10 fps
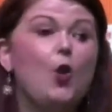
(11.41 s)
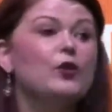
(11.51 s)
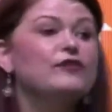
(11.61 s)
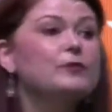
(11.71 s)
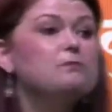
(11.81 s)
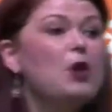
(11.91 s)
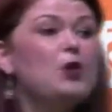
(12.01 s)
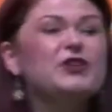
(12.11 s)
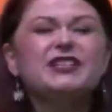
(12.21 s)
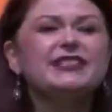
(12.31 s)
one of the
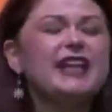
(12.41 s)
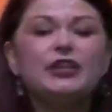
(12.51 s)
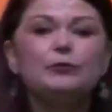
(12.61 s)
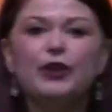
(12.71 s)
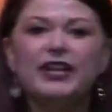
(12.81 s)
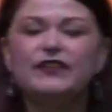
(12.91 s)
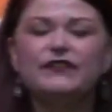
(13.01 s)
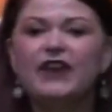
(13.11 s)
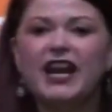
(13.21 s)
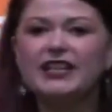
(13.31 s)
most
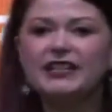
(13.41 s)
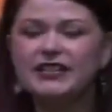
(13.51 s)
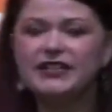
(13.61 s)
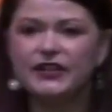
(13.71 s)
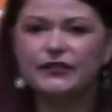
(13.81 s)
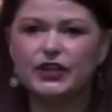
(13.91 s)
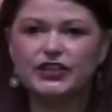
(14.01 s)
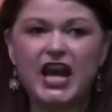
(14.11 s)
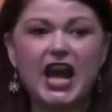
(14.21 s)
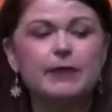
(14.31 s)
celebrated violinists of our
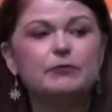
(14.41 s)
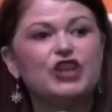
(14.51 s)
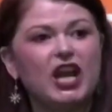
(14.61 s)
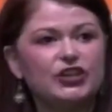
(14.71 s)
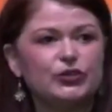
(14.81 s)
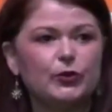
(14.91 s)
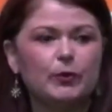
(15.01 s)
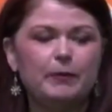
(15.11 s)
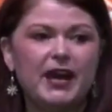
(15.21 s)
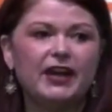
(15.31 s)
time, Joshua
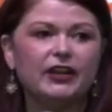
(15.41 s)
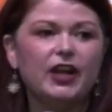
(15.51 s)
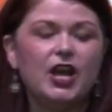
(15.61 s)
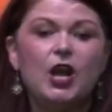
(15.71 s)
Bell,